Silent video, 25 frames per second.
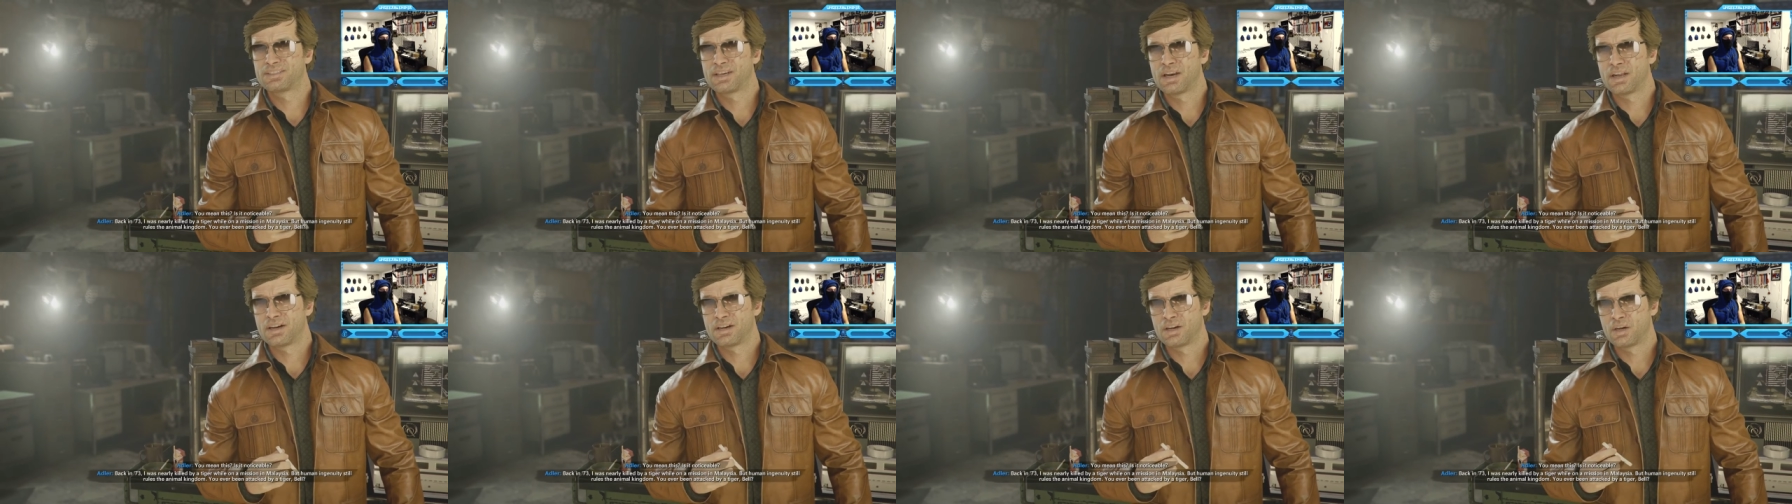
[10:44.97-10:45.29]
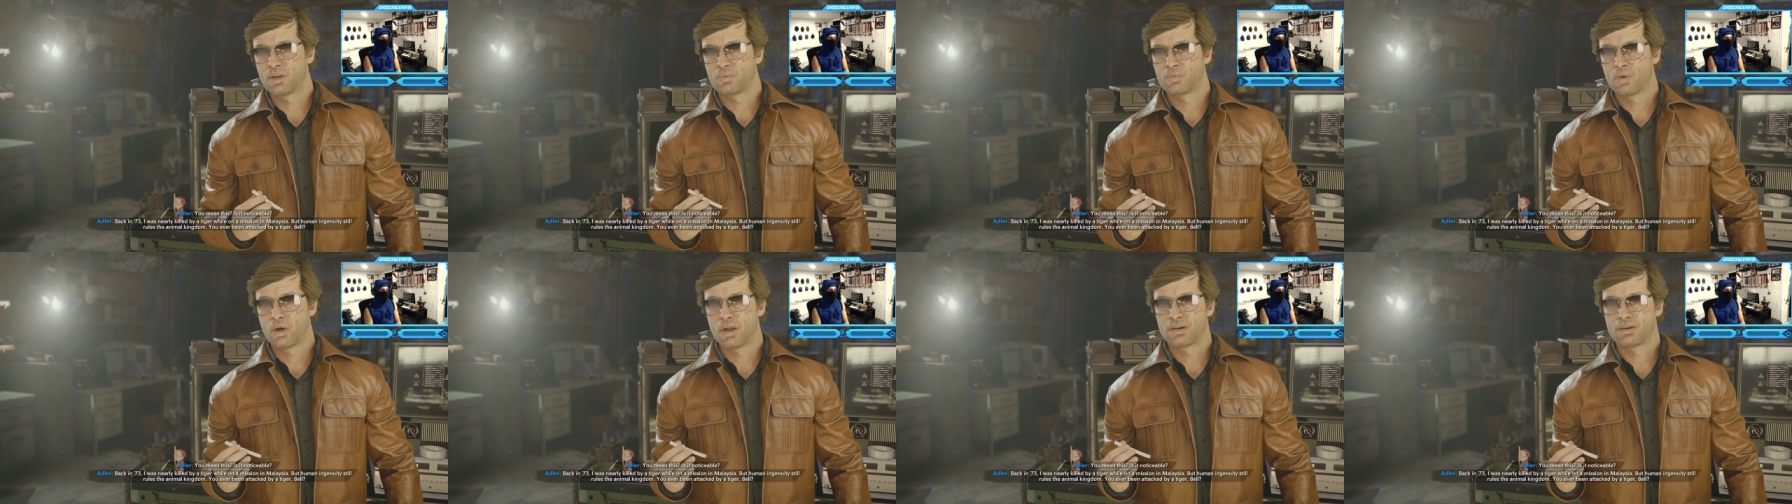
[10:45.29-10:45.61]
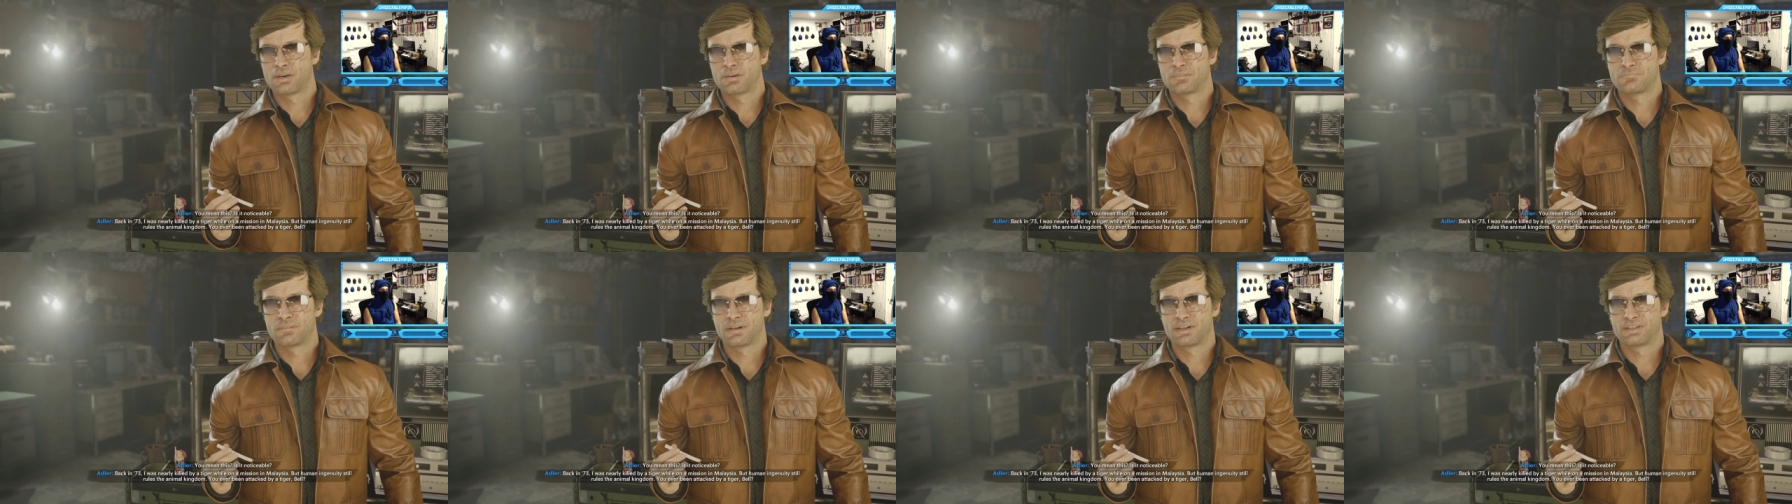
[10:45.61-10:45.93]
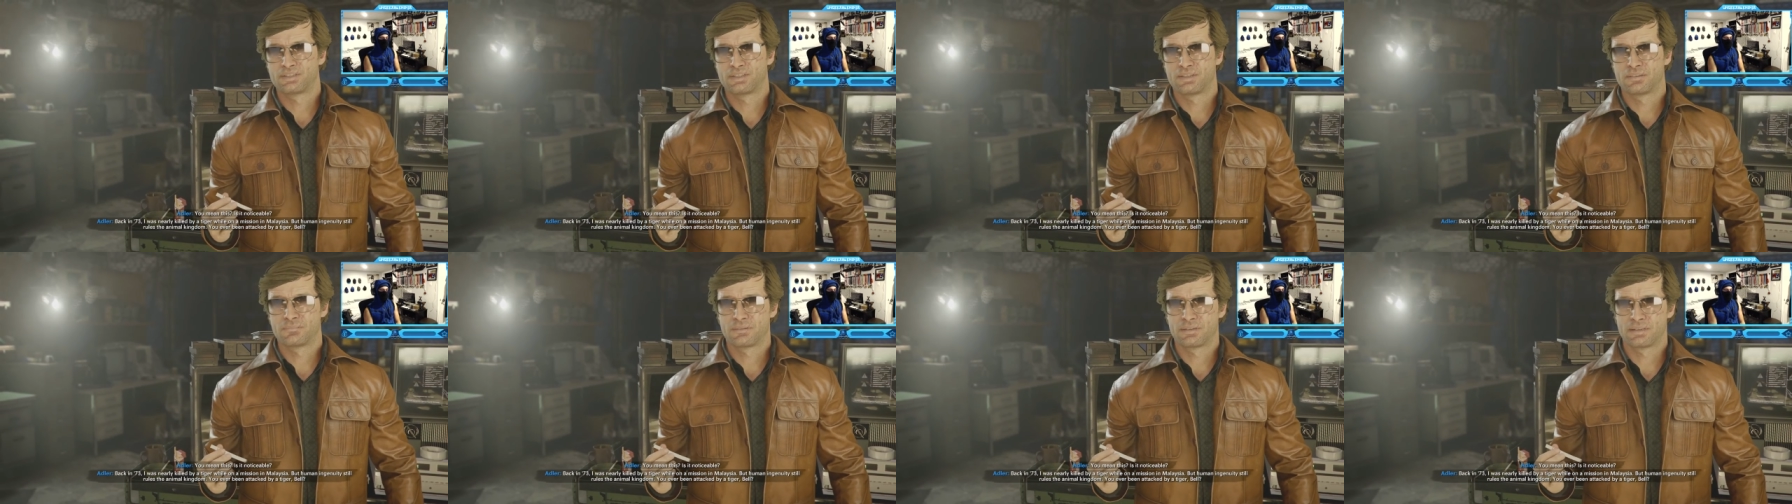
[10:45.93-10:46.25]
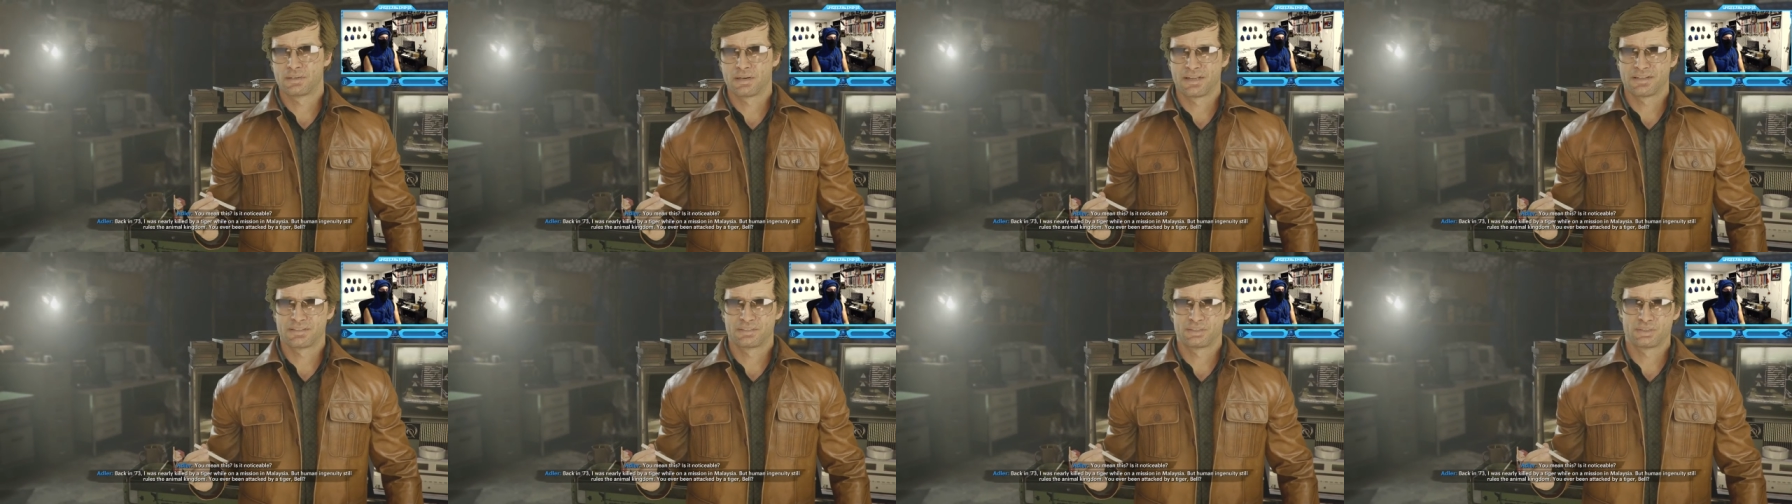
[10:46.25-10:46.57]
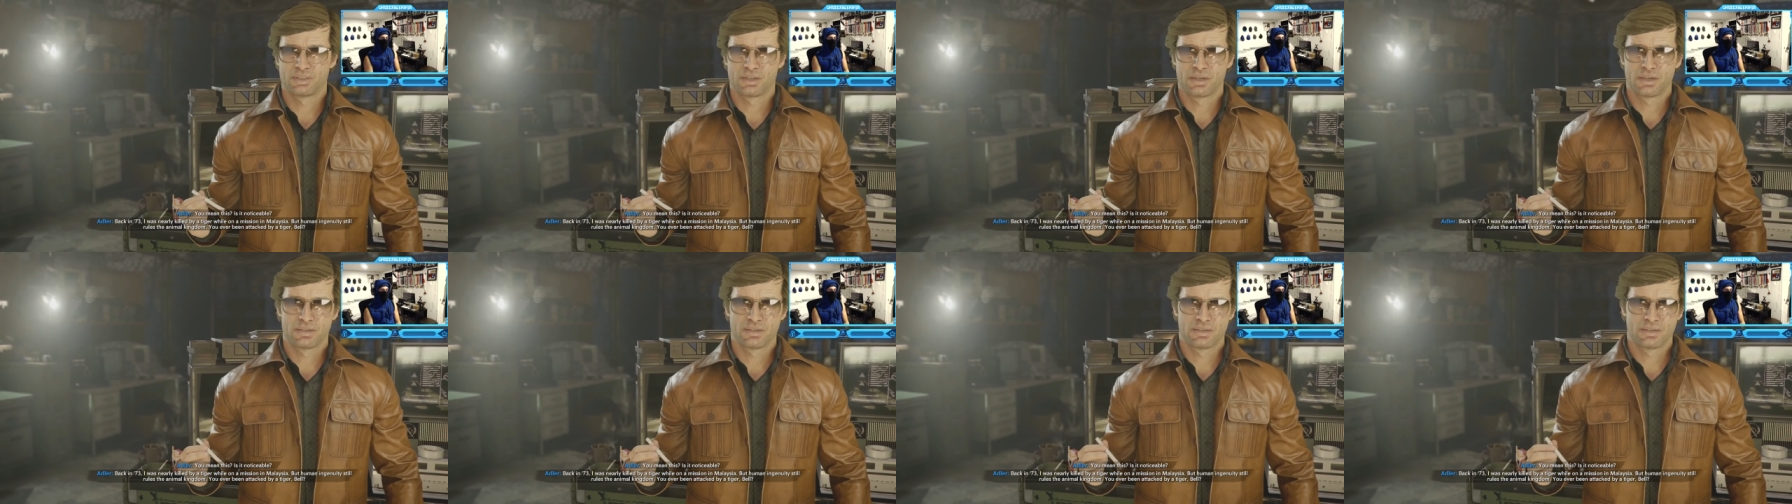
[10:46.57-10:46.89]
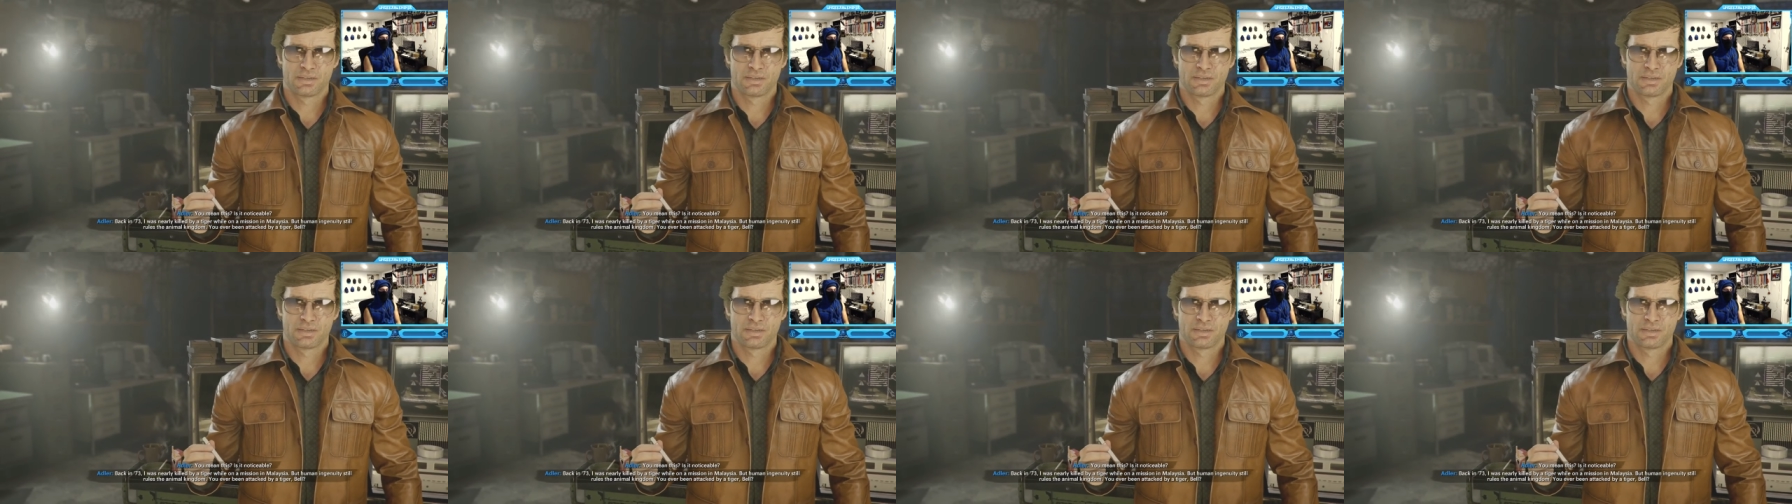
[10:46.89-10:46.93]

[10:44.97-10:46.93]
tiger while on a mission in Malaysia.